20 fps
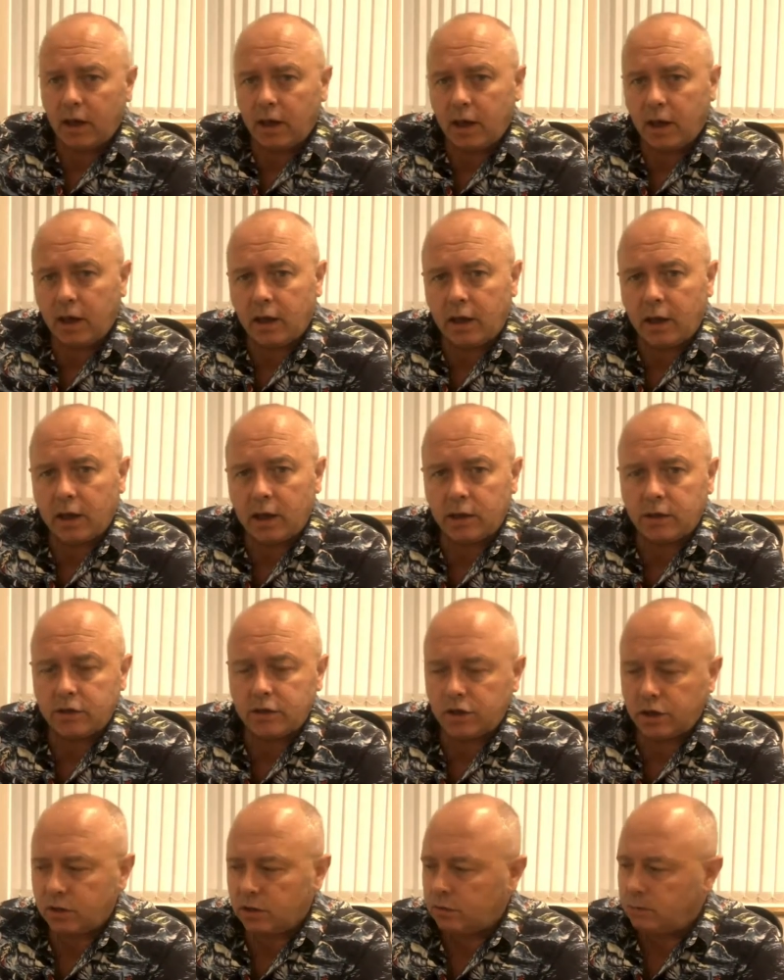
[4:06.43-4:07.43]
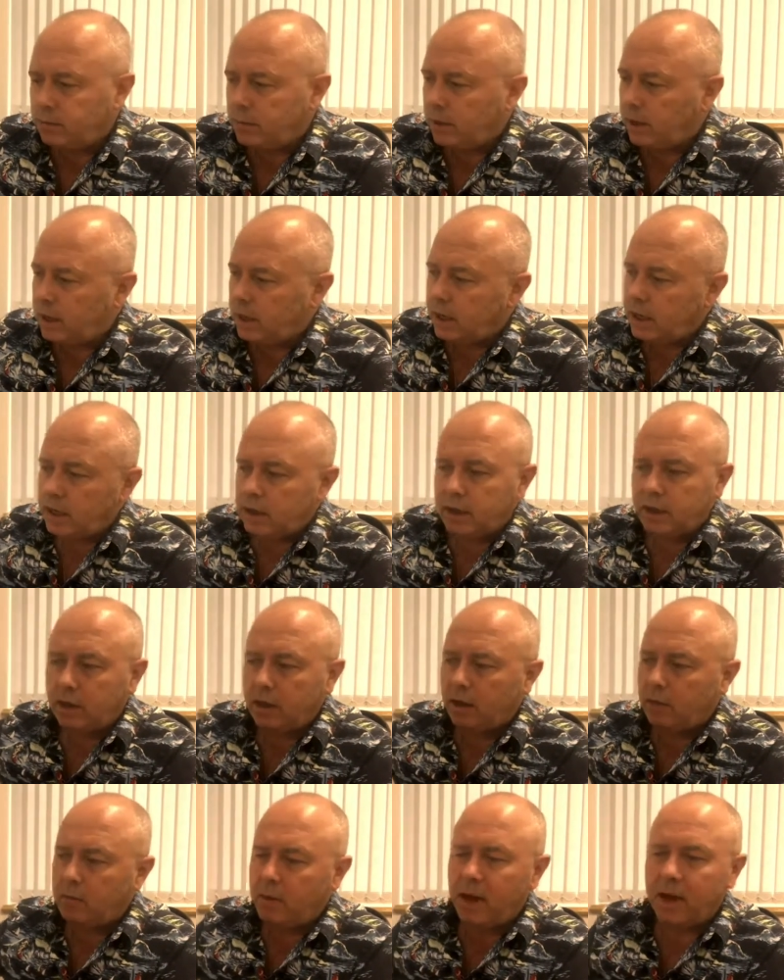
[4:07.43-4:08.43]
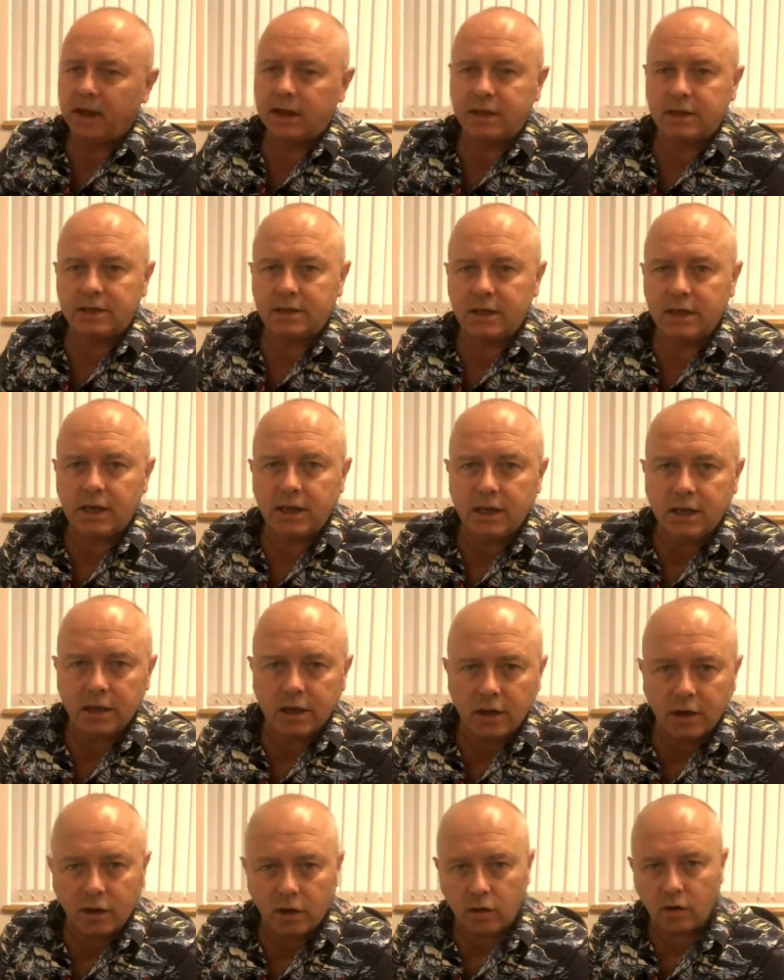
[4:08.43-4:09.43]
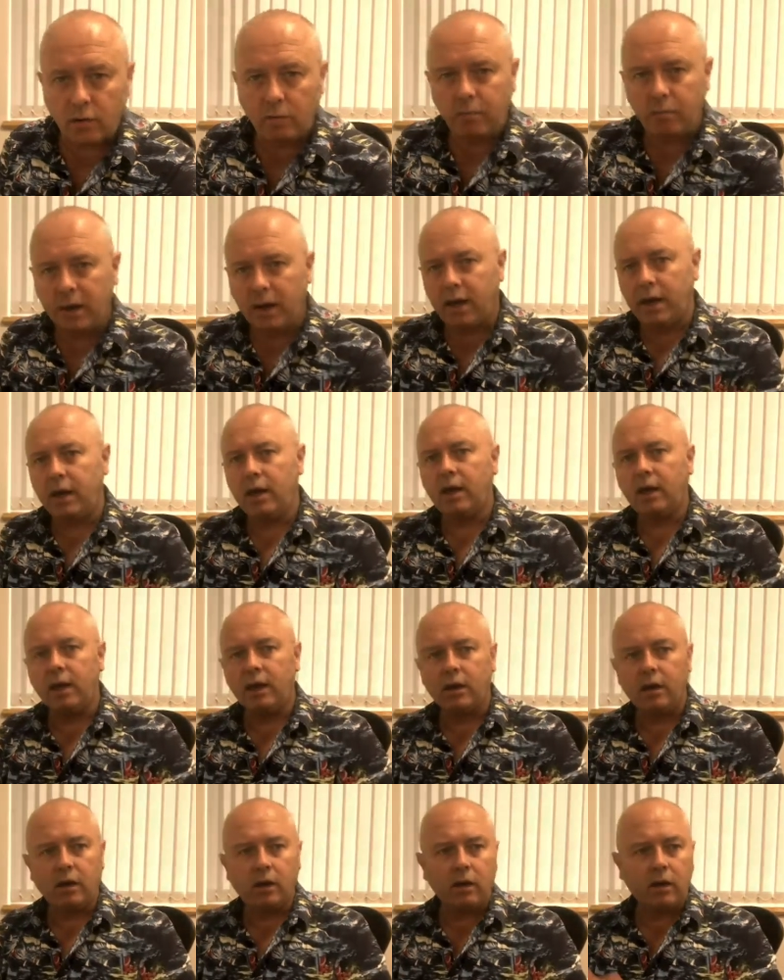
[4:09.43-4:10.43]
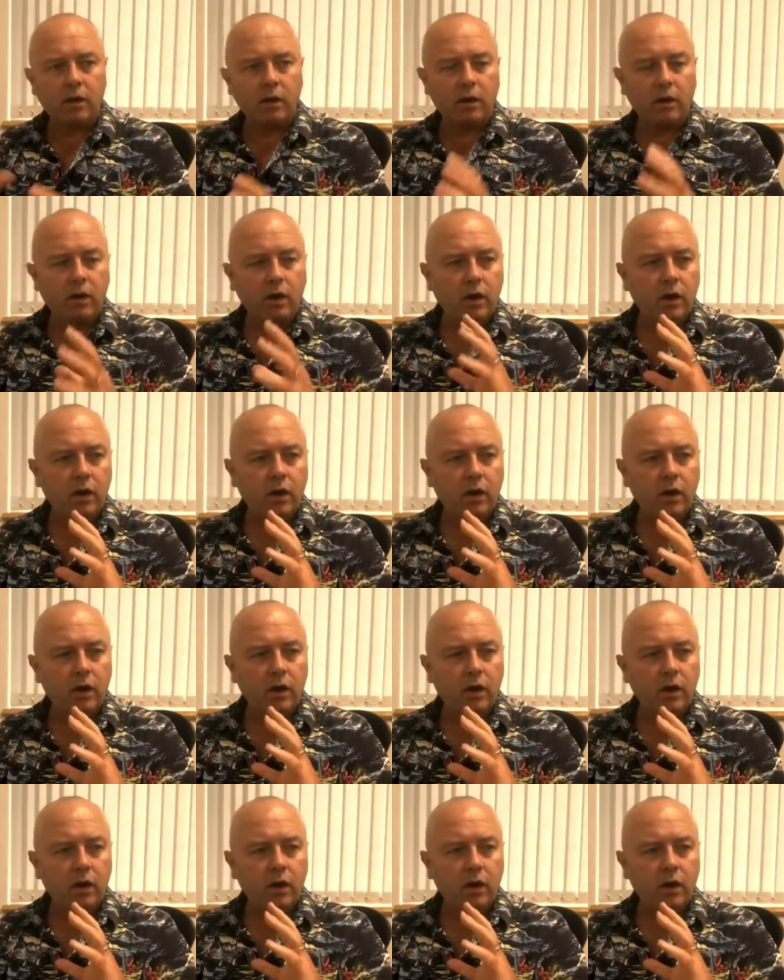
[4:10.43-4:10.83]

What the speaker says: and she could be a marketeer or a buyer or